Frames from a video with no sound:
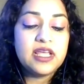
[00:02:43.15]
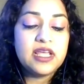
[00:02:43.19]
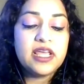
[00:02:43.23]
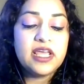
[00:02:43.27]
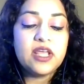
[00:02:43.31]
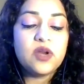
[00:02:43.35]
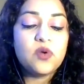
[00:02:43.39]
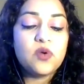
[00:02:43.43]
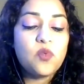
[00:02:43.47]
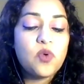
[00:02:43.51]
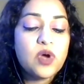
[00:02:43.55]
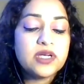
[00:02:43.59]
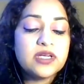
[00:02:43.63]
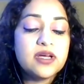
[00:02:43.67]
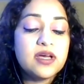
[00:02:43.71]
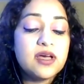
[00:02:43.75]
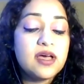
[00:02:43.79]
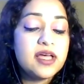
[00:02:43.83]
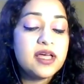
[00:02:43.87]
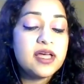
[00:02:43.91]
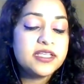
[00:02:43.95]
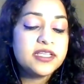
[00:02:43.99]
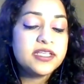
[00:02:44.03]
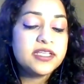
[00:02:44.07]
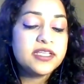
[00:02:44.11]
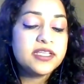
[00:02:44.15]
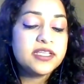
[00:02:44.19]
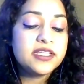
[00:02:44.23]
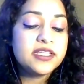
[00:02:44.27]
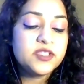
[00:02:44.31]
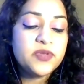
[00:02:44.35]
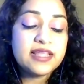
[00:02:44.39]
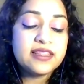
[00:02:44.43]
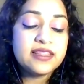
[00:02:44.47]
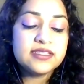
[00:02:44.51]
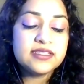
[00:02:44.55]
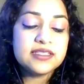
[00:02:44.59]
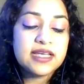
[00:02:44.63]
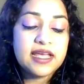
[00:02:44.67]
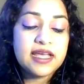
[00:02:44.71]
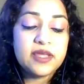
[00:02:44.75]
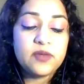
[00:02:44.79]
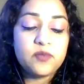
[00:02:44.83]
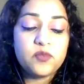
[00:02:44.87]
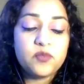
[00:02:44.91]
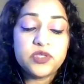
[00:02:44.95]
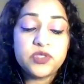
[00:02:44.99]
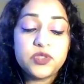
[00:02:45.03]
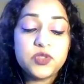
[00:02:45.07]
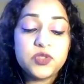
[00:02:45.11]
in what her husband at the
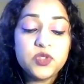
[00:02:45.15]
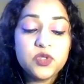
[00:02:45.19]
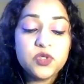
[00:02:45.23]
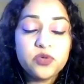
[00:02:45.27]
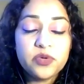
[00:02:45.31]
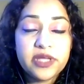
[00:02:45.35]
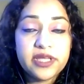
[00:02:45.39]
time was